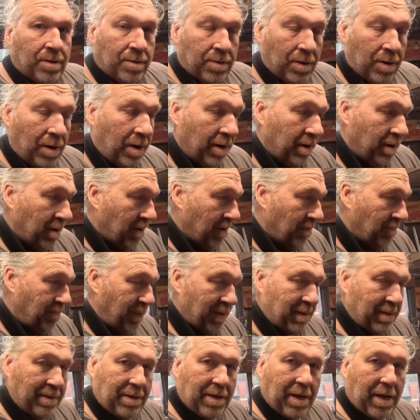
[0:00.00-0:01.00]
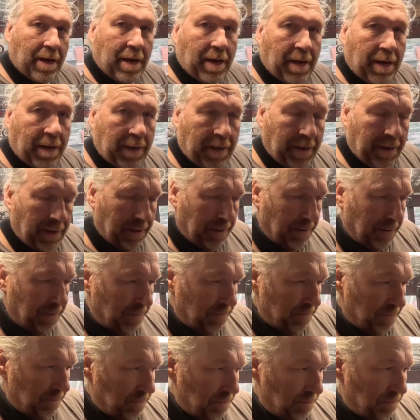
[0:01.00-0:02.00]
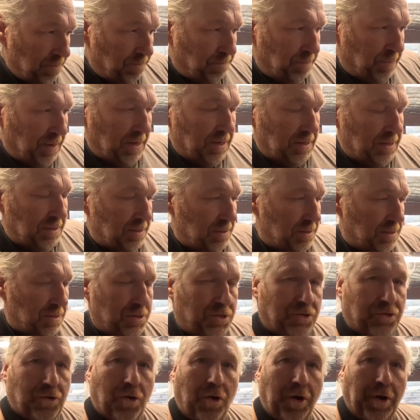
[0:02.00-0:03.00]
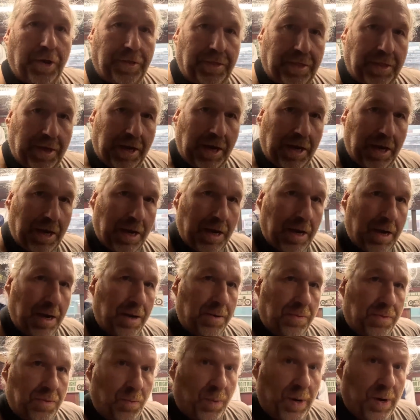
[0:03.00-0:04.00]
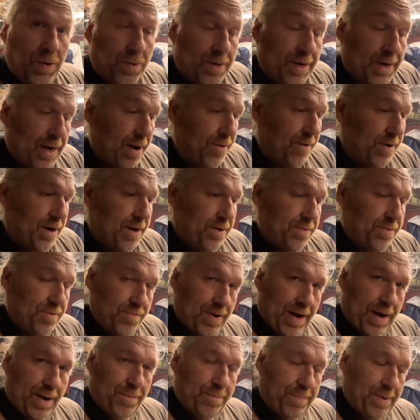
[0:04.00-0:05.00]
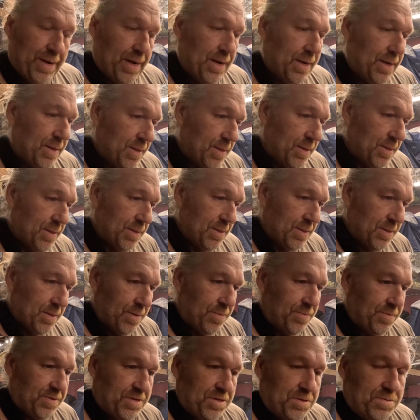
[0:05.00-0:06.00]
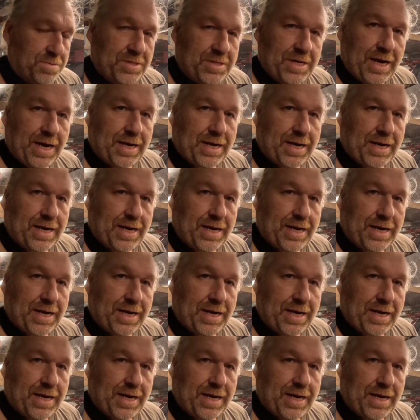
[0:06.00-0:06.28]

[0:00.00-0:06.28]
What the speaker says: Right, I've been and tried the wheel carrier, the round bit that we just